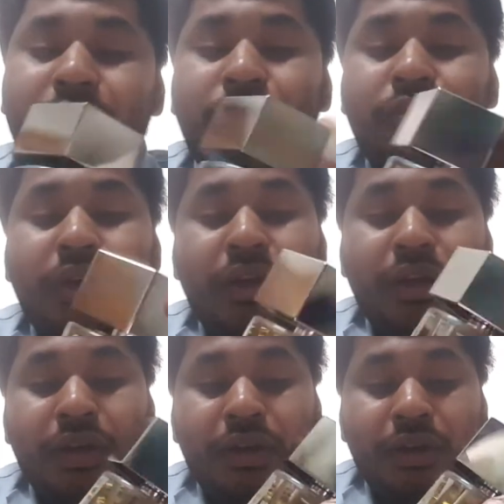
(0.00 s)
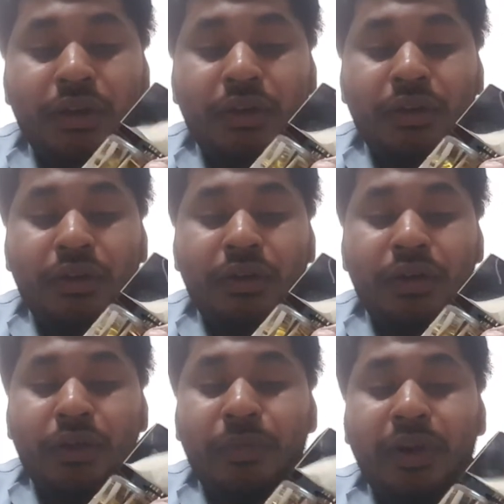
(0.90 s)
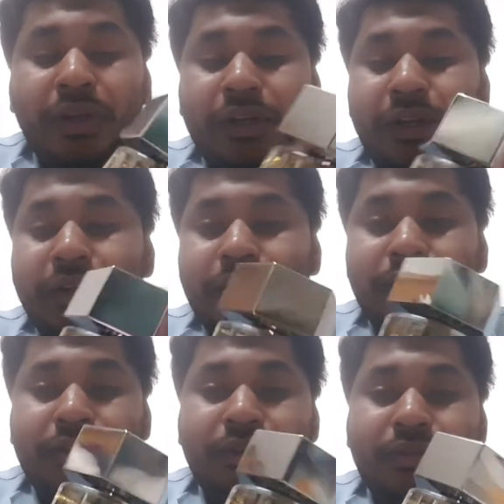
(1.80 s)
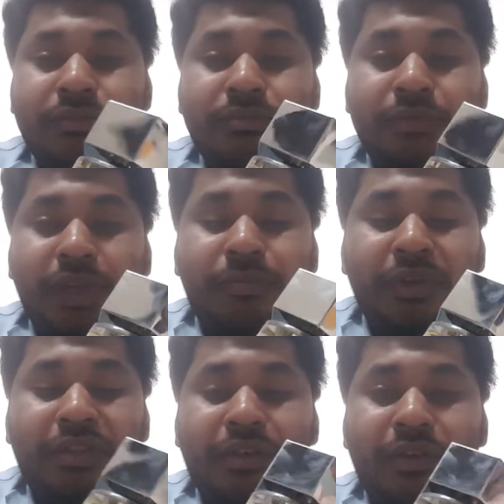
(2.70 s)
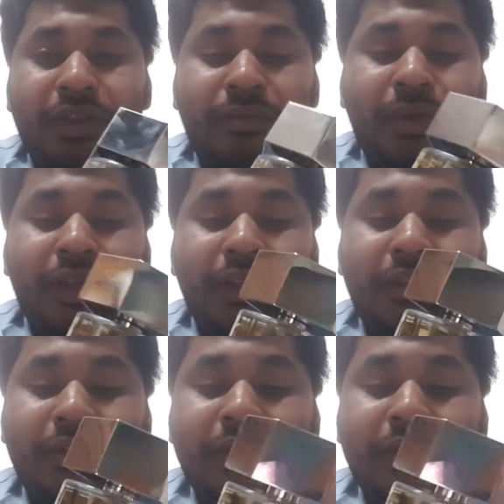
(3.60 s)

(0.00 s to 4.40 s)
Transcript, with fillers: to your partner that person gonna smell this